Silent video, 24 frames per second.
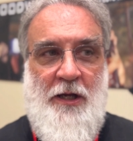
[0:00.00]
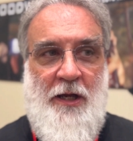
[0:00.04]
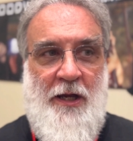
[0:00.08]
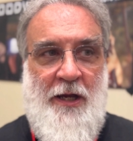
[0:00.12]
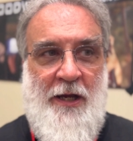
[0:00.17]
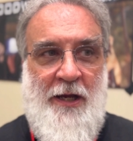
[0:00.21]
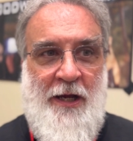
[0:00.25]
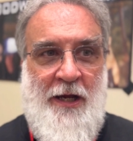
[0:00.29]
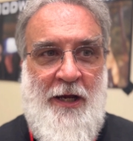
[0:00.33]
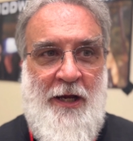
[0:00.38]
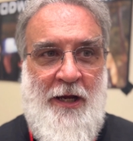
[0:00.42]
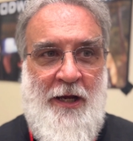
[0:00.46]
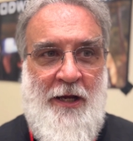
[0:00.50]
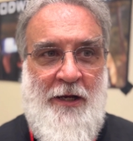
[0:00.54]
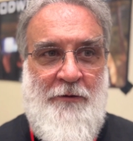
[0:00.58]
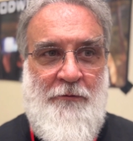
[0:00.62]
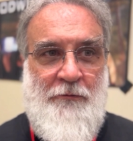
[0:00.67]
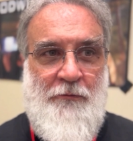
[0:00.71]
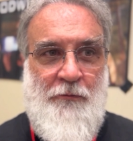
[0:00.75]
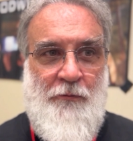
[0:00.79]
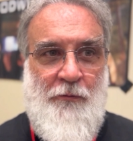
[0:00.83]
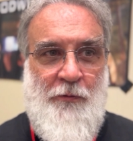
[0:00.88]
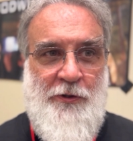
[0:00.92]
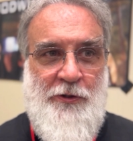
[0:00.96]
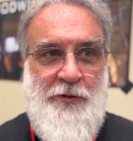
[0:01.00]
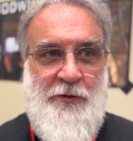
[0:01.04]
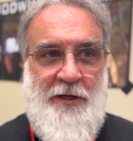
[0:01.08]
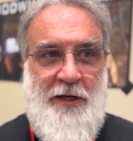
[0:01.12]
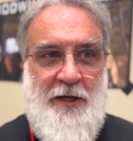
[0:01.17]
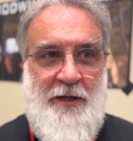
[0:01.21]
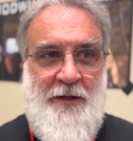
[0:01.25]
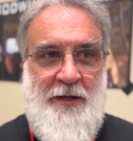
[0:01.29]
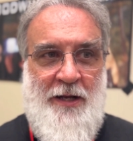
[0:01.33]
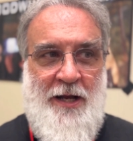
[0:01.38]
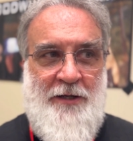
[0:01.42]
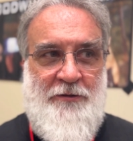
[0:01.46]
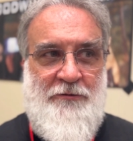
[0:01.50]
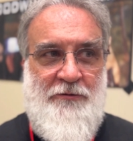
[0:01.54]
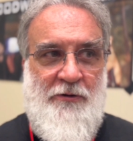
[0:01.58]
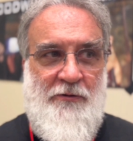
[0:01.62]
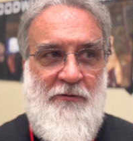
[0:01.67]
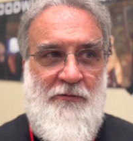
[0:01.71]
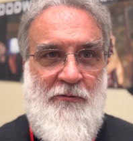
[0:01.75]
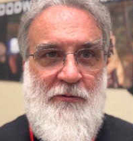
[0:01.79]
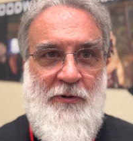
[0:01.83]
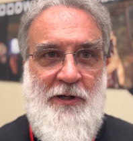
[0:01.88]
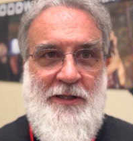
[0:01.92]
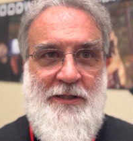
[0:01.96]
and when you got an actor that
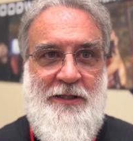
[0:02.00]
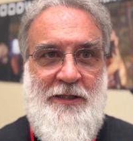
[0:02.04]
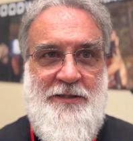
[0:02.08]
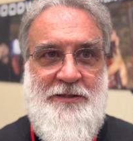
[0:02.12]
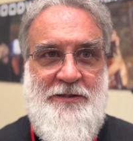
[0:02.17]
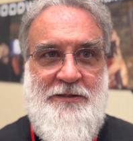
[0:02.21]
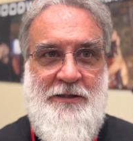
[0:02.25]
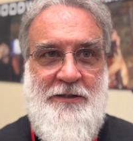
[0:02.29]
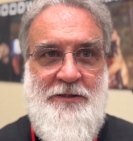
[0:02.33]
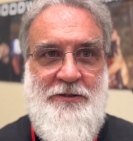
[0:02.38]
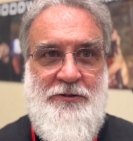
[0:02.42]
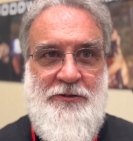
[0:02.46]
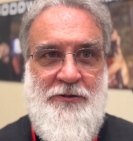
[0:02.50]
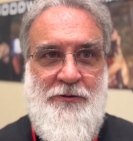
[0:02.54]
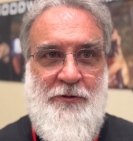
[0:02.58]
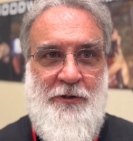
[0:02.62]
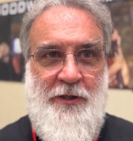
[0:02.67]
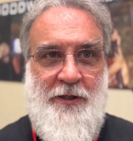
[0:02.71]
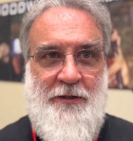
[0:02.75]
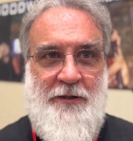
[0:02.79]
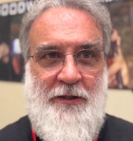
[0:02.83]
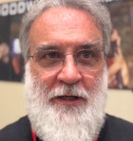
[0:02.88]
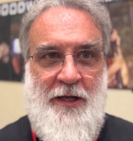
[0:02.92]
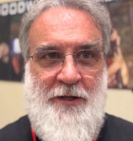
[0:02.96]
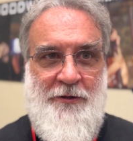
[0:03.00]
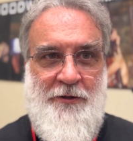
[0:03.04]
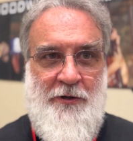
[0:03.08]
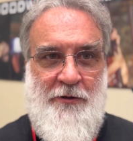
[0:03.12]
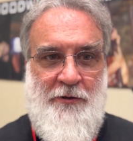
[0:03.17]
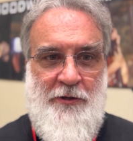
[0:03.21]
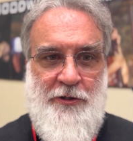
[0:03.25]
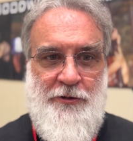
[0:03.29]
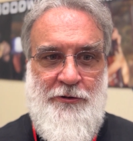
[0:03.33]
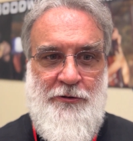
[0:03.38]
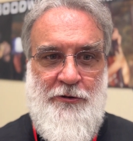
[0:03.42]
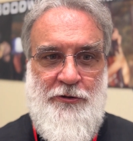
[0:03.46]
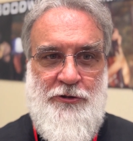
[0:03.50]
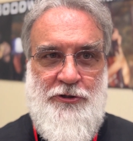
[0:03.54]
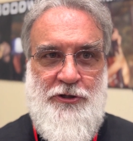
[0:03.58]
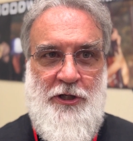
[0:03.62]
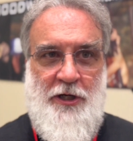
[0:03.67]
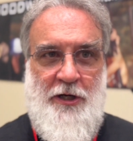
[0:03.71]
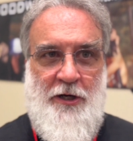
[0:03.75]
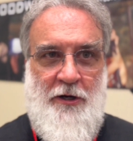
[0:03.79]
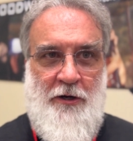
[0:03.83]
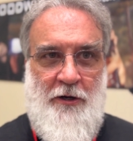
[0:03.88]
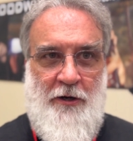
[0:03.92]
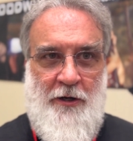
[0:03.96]
really gets into it, and they're in your
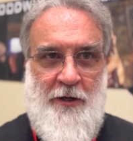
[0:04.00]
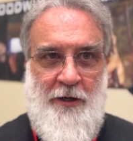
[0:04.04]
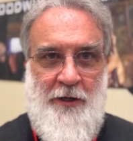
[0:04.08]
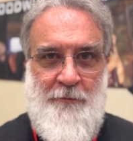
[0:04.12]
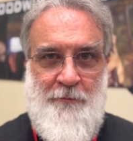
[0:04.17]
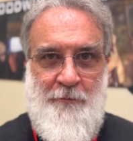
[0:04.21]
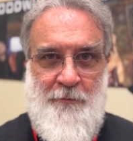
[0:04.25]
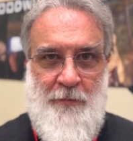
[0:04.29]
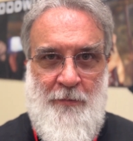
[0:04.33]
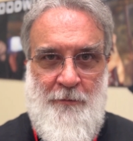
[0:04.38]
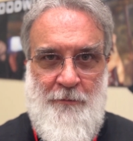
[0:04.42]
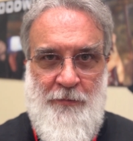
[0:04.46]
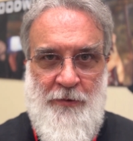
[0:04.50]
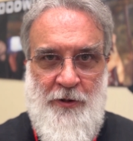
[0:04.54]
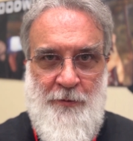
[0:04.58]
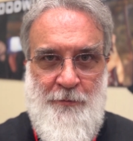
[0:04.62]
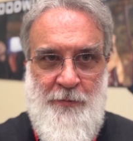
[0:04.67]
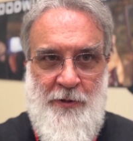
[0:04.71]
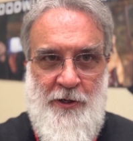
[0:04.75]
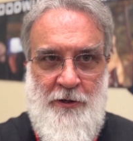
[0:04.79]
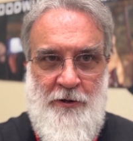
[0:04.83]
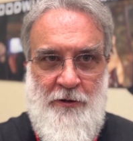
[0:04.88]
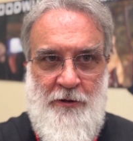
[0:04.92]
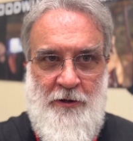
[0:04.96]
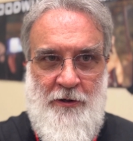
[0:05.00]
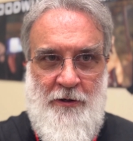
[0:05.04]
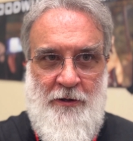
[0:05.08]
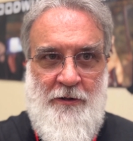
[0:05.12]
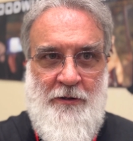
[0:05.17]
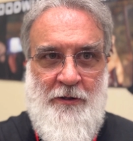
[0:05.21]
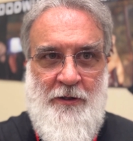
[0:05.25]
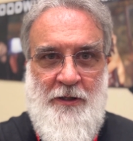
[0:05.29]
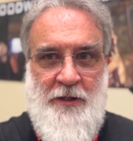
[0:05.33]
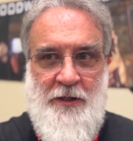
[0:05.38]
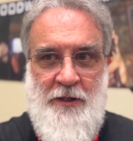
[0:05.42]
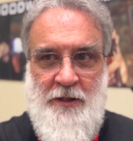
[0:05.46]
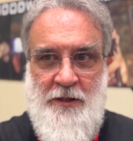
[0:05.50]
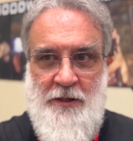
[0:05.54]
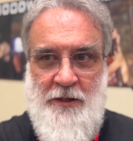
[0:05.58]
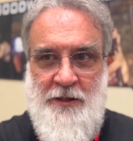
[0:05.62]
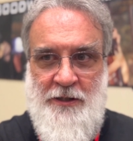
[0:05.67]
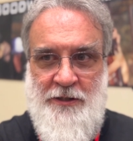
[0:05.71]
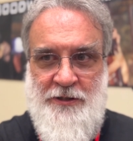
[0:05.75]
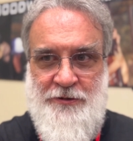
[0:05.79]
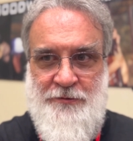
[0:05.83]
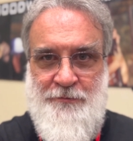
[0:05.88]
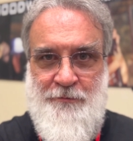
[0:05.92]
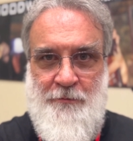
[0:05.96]
chair, and the mirror
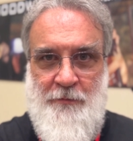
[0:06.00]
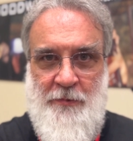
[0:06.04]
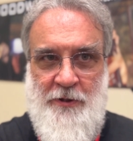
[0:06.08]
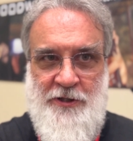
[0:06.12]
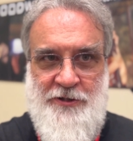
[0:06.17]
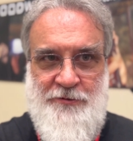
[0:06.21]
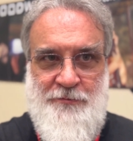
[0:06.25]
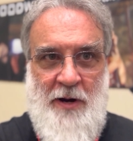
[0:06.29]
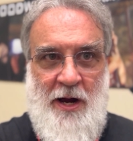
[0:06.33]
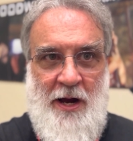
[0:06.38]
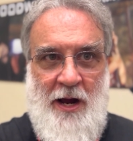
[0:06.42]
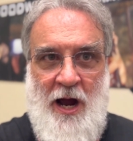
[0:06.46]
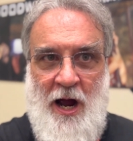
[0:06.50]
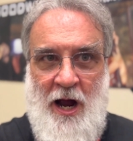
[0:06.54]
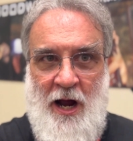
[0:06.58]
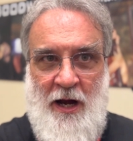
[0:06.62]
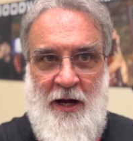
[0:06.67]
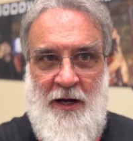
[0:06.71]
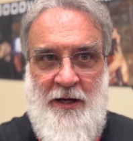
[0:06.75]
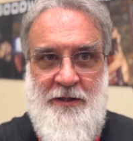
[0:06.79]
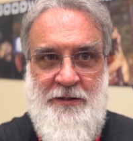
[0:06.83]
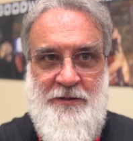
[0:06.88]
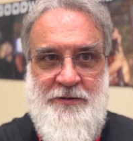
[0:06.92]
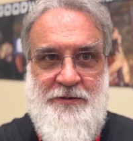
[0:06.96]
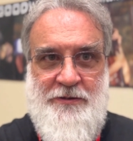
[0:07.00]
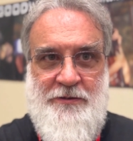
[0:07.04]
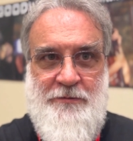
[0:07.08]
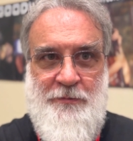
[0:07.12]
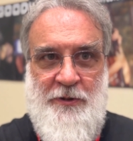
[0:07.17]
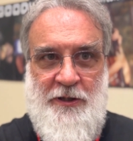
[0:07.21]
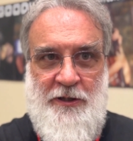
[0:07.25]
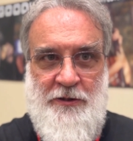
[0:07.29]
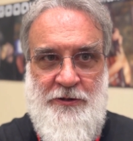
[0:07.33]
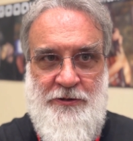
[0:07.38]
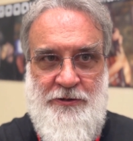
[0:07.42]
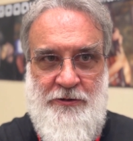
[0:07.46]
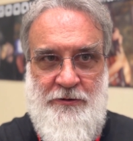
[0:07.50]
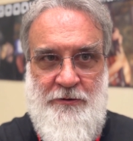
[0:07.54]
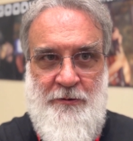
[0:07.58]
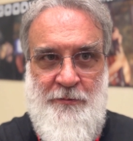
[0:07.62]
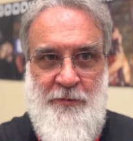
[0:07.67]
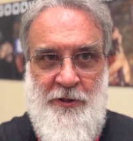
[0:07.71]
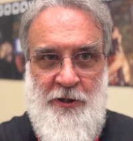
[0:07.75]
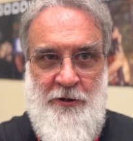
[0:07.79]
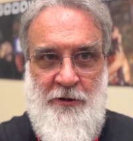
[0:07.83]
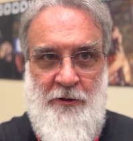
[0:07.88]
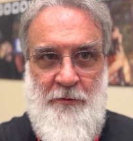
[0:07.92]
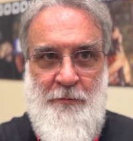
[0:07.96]
is my eyes, because the
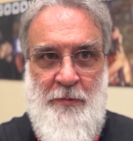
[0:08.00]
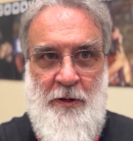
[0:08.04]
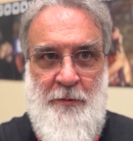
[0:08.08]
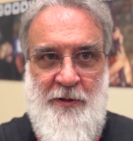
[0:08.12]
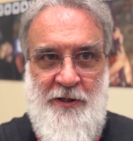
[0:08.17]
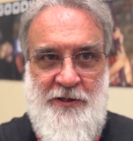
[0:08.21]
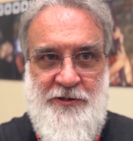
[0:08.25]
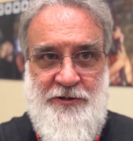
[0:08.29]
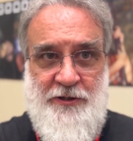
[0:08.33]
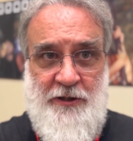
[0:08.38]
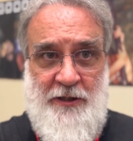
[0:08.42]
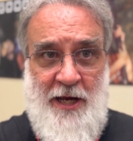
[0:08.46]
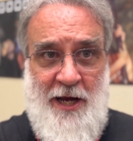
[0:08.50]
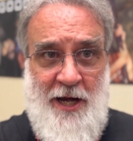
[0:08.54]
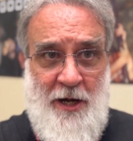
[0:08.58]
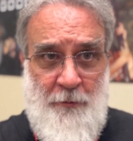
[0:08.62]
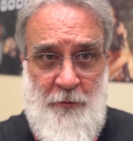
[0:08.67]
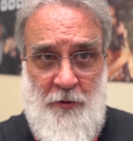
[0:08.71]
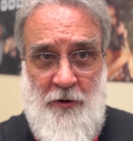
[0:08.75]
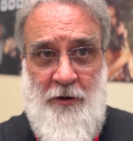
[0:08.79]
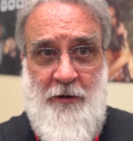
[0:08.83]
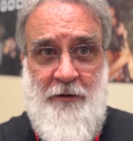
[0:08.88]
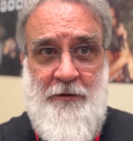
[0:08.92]
mirror mimics the camera.